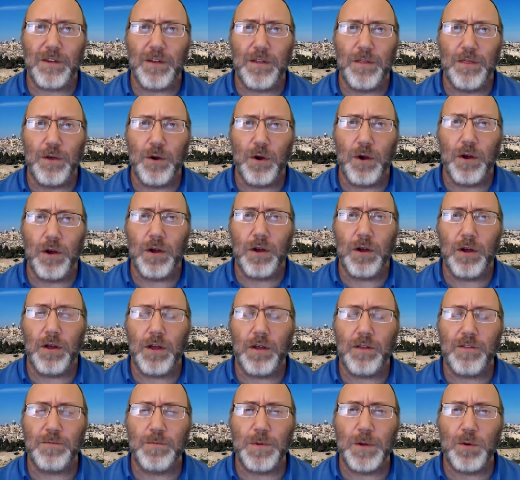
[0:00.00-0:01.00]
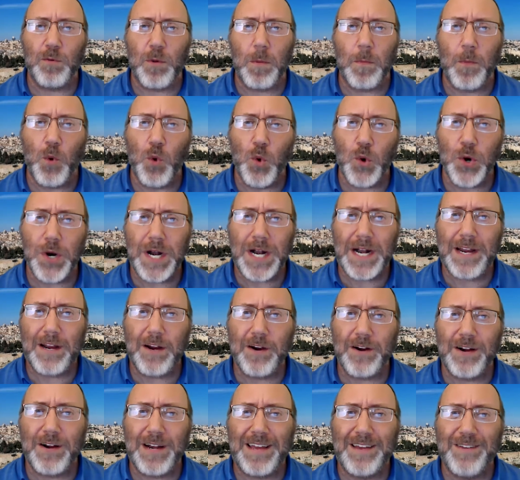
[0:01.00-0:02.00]
it's been reported here
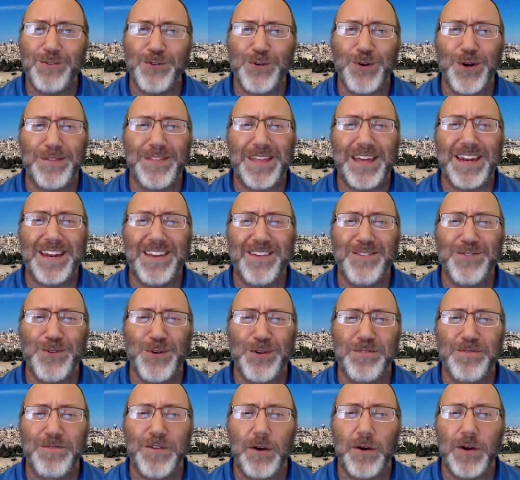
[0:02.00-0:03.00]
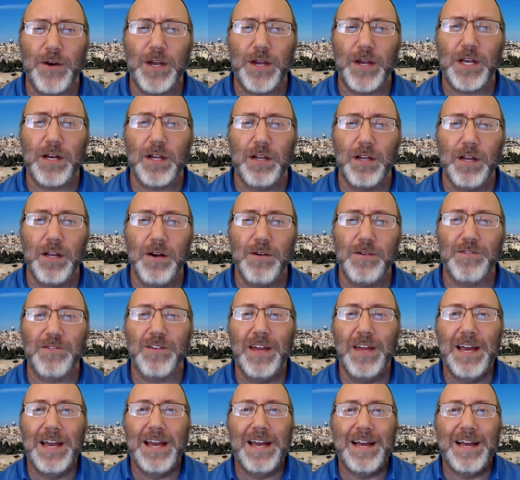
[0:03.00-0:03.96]
in Israel that Israel is very close